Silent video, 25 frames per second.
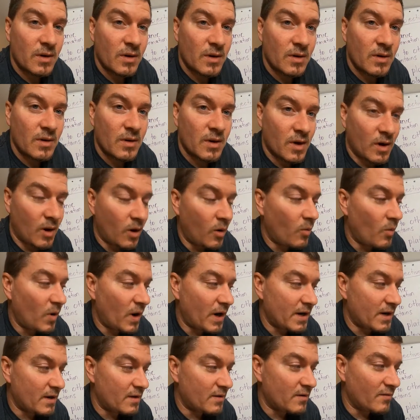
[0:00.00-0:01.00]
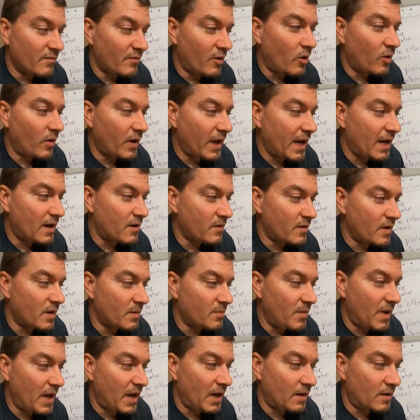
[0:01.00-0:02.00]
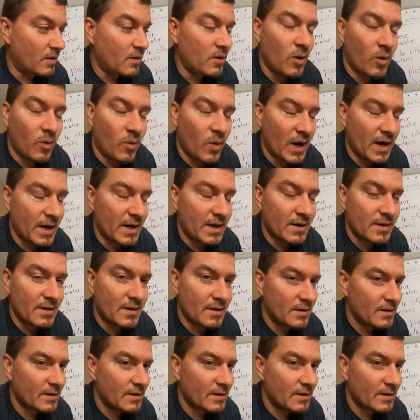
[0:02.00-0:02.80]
Hawaii, the volcano that made Kauai.